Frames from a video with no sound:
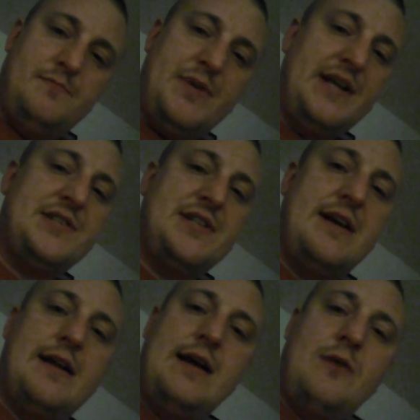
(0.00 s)
based
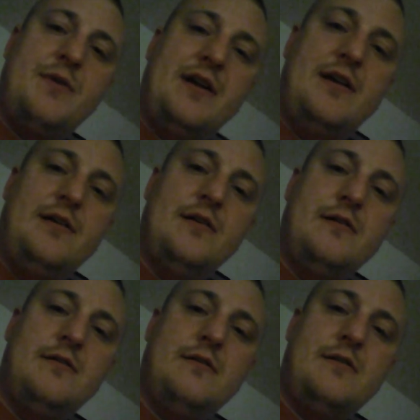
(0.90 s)
on how we
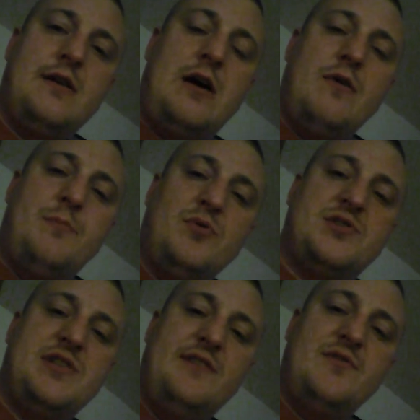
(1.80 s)
how we
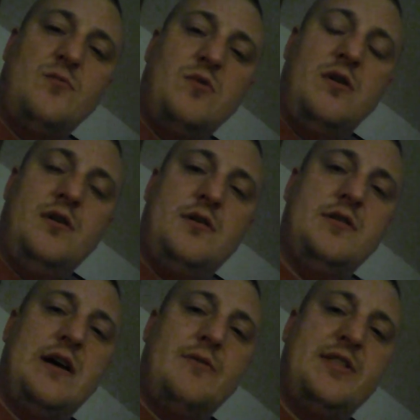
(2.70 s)
perceive the
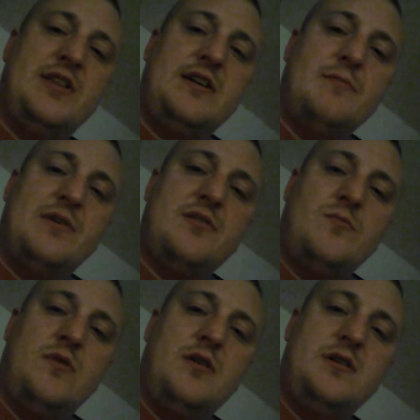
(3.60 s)
world, how we think about the
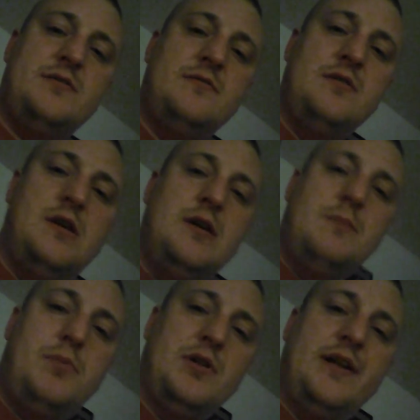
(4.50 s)
world
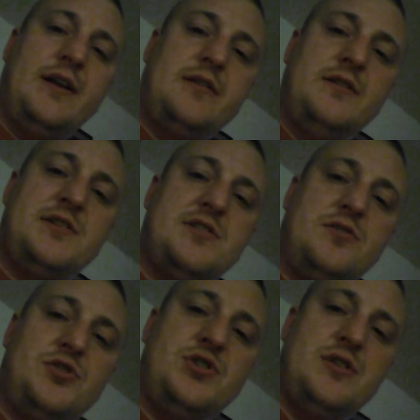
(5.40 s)
politically,
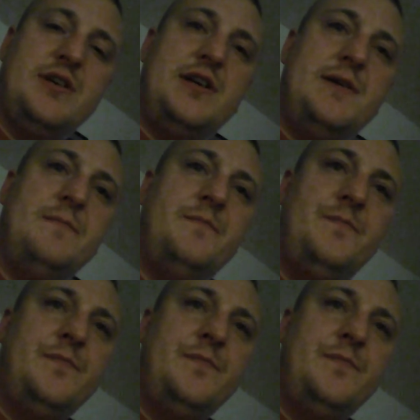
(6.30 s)
socially,